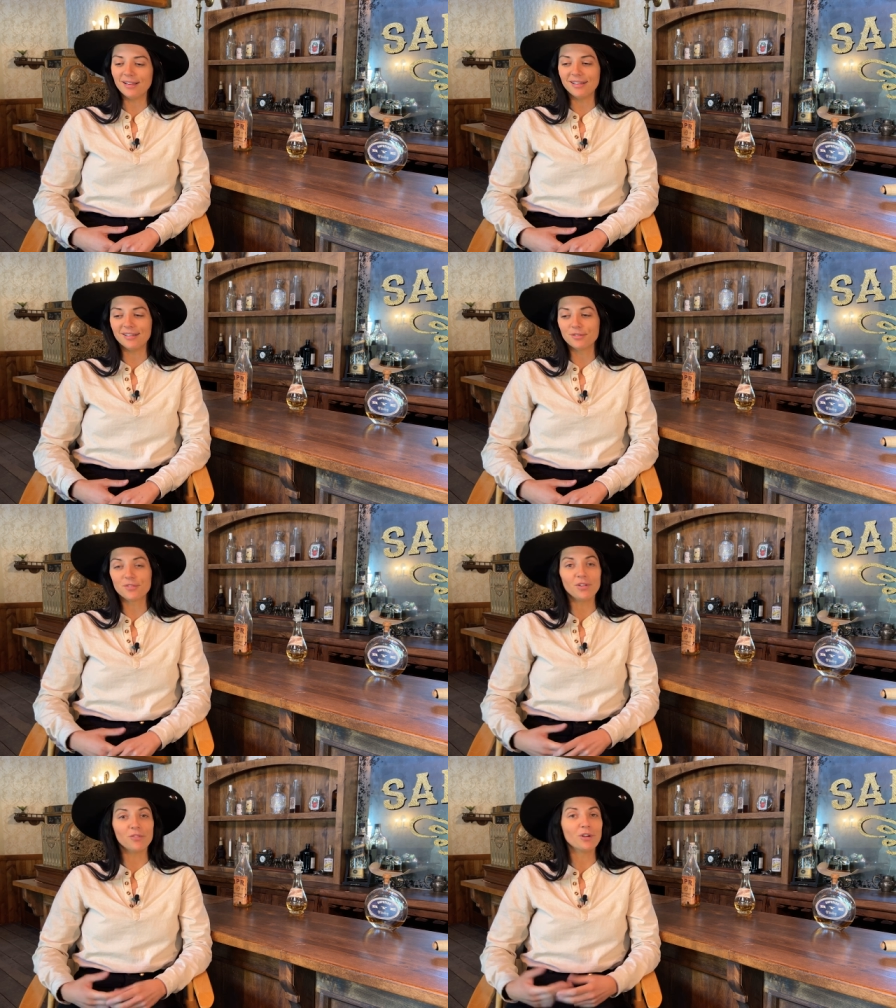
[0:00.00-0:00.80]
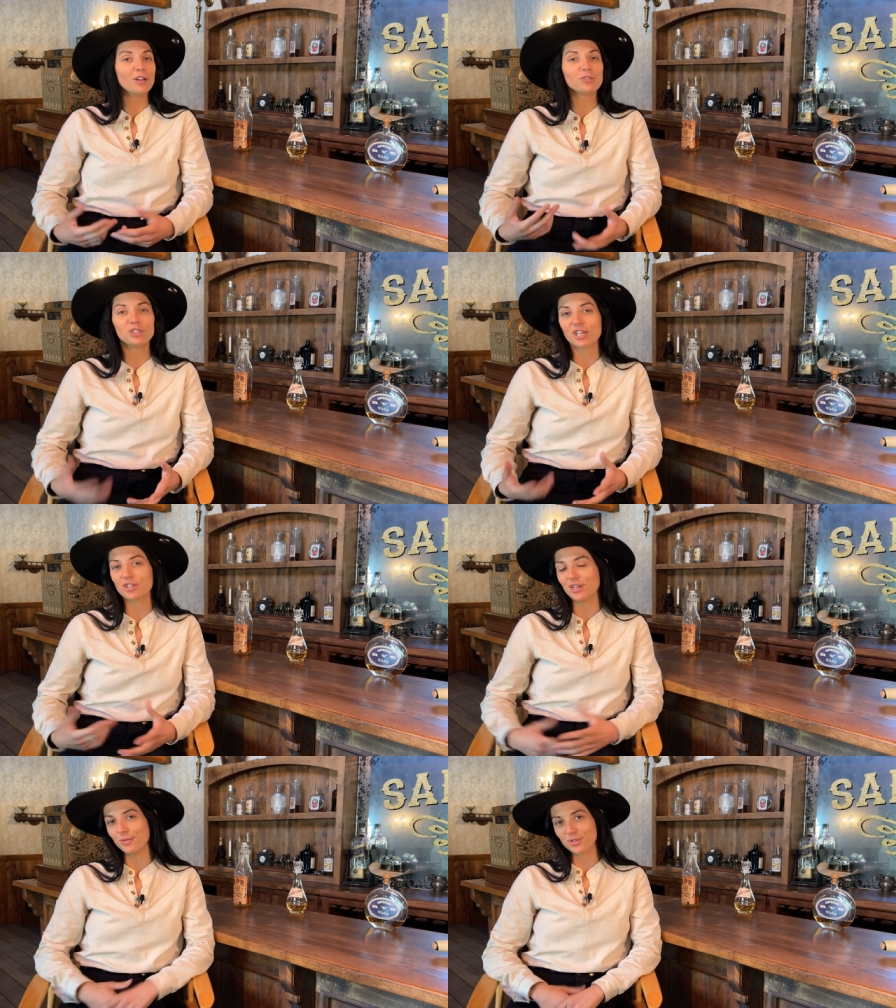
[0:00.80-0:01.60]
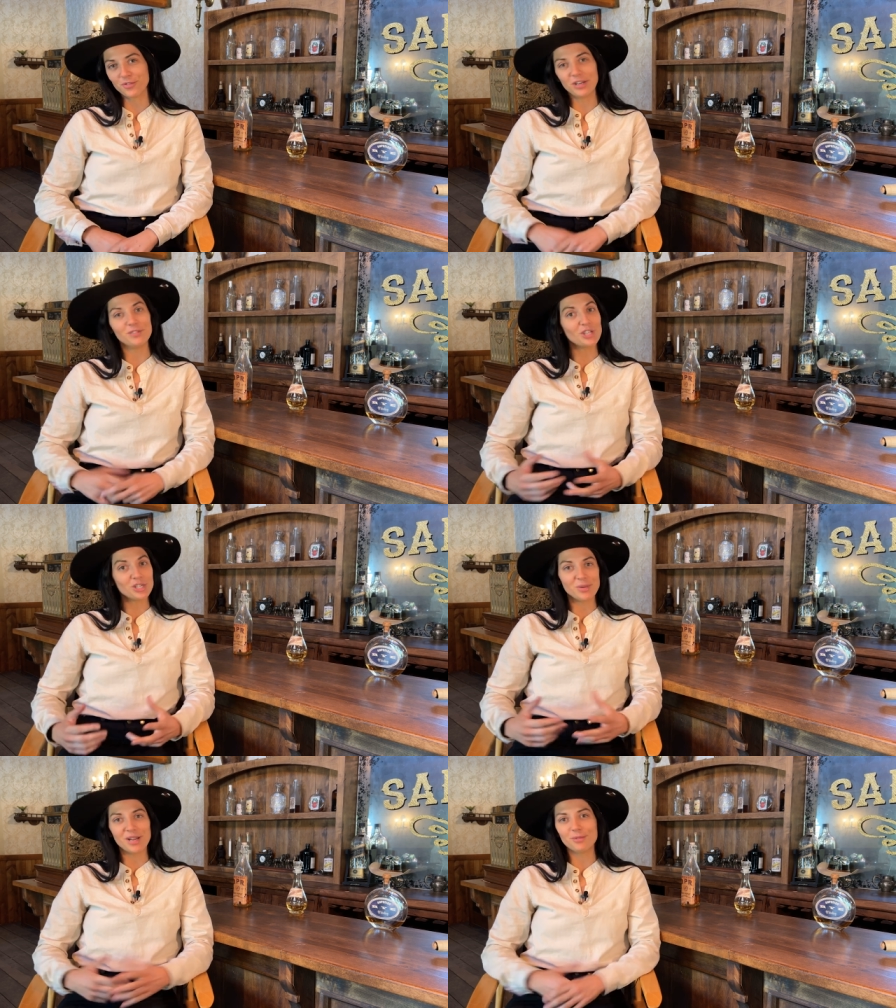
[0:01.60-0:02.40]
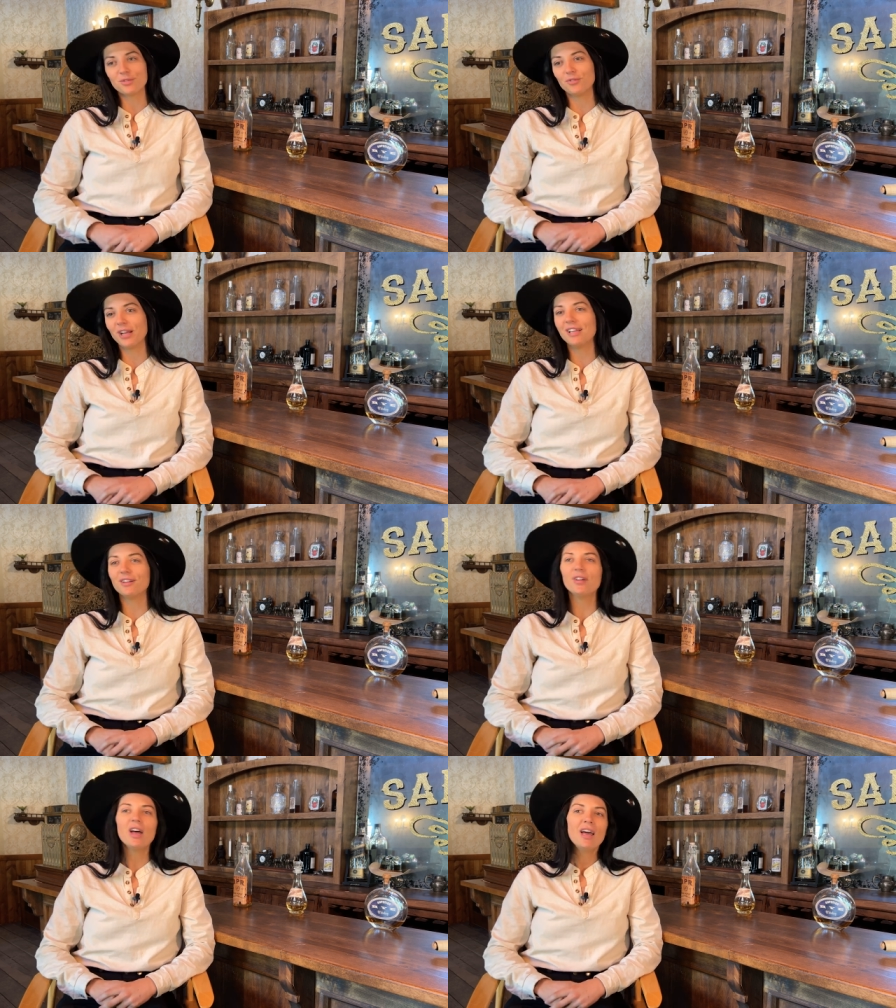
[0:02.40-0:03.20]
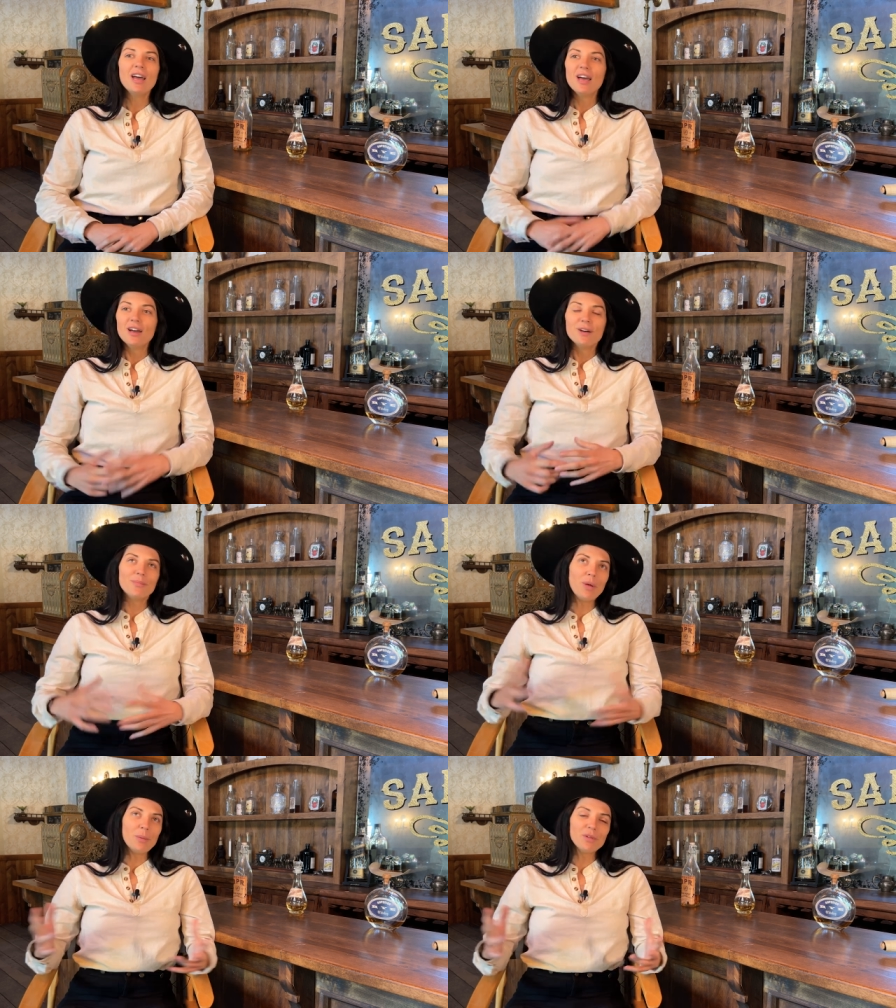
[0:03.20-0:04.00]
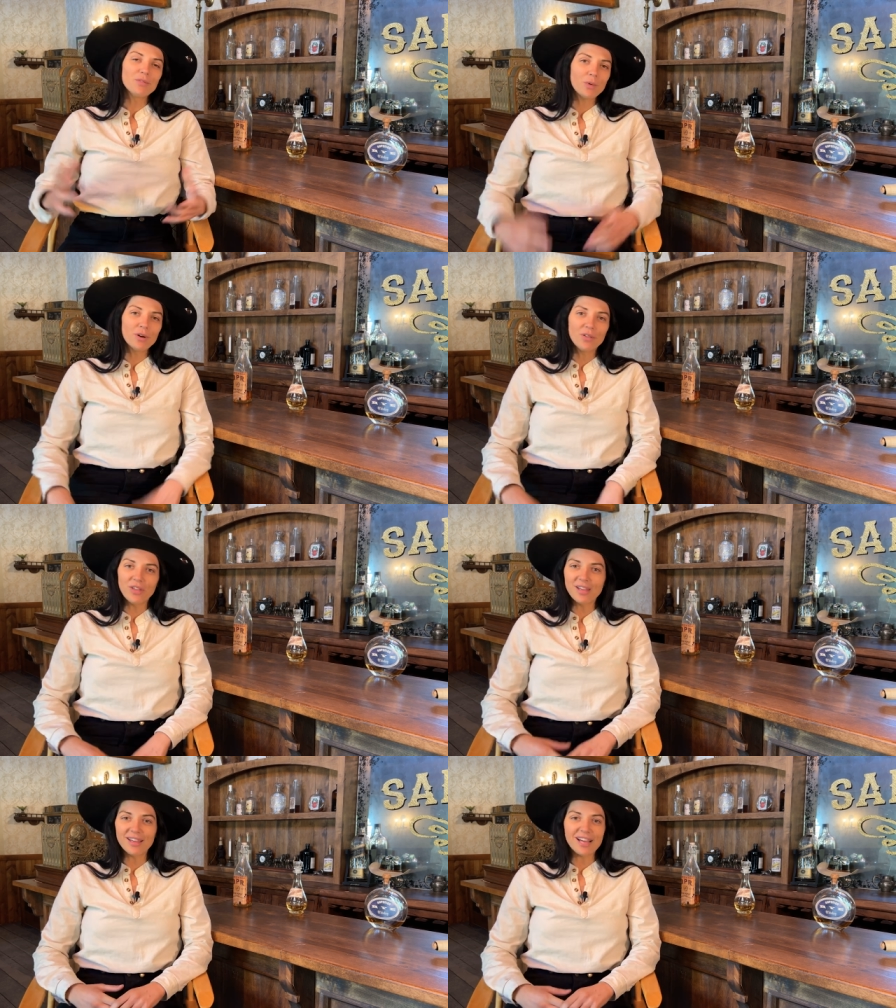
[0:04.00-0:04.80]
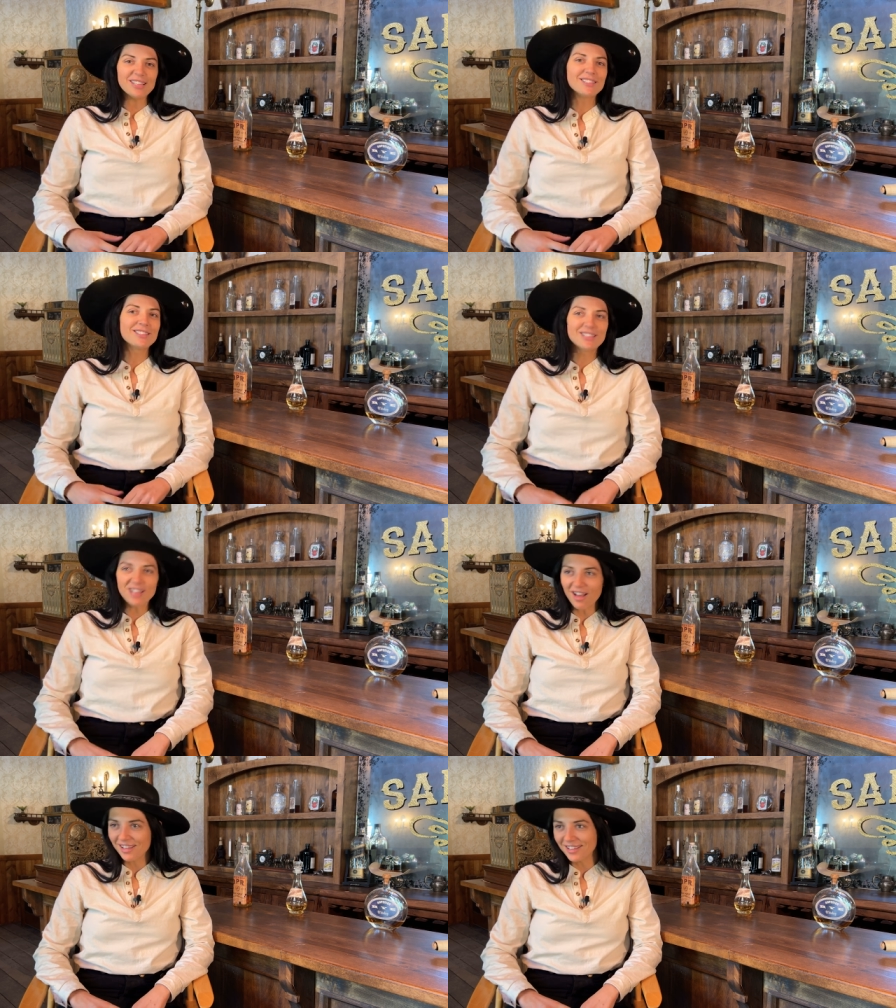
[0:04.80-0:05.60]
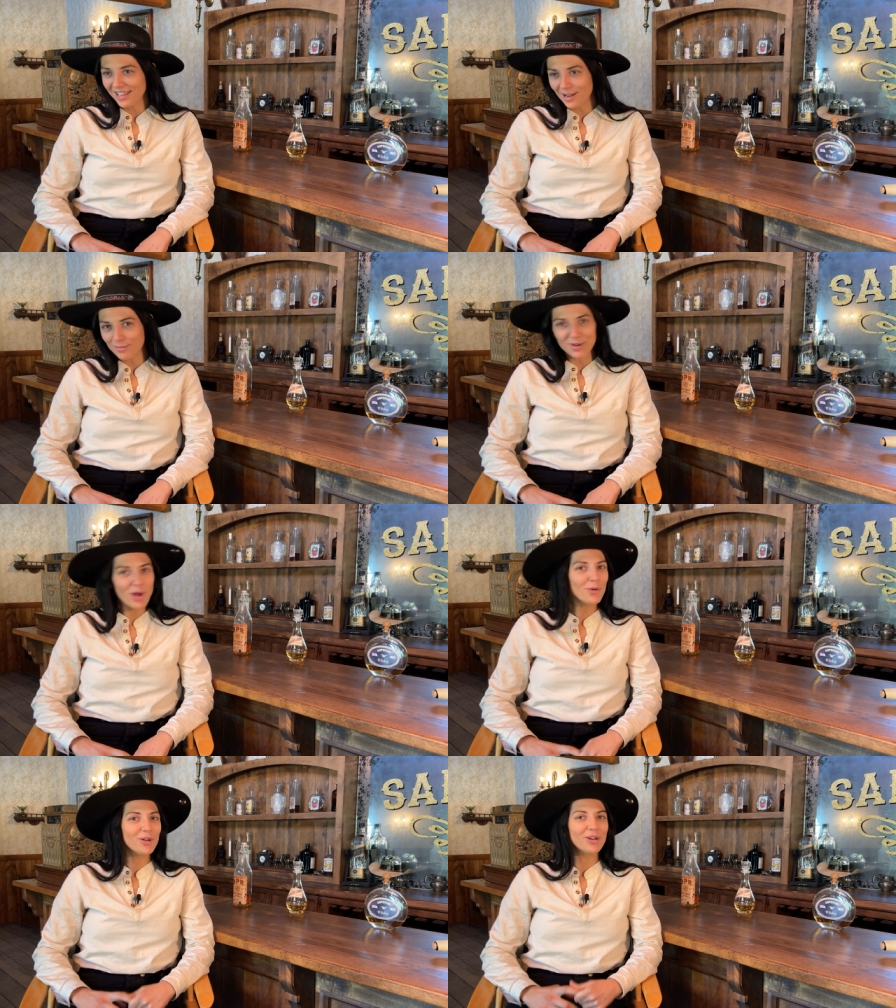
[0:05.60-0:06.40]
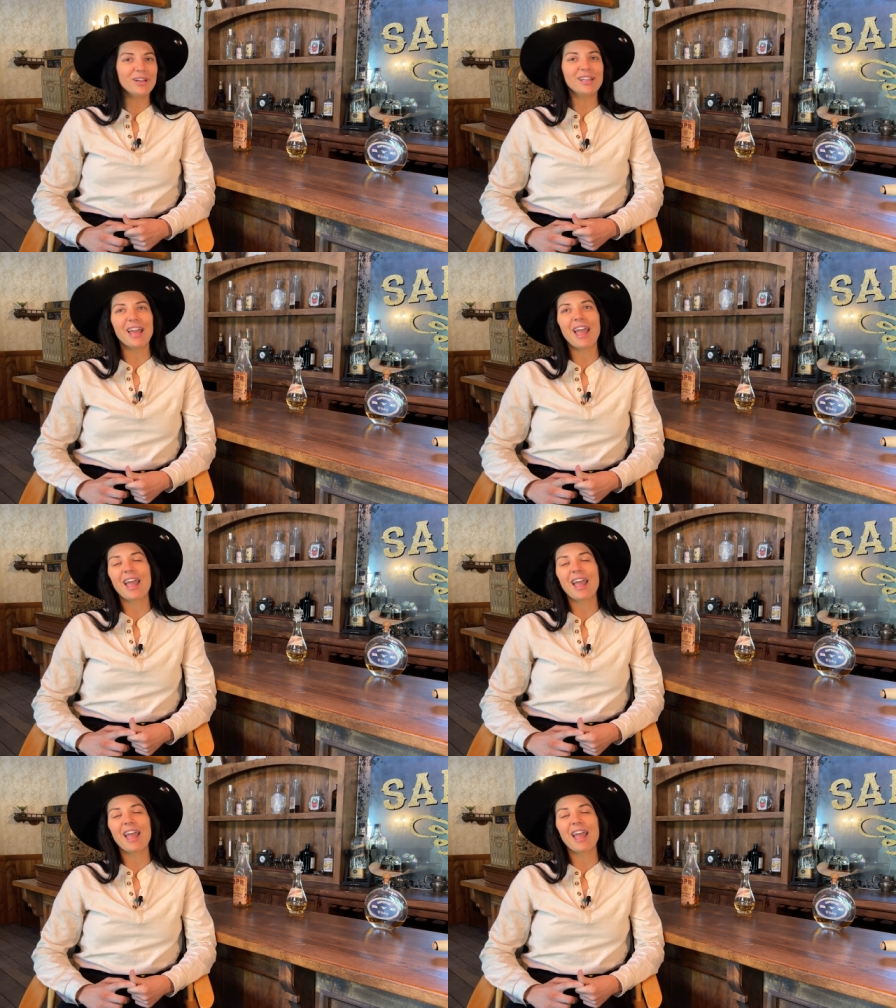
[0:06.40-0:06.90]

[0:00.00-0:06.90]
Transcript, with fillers: Uh, I was afraid of rejection. I was afraid of judgment. I was afraid of people of the world thinking I suck and that I'm no good.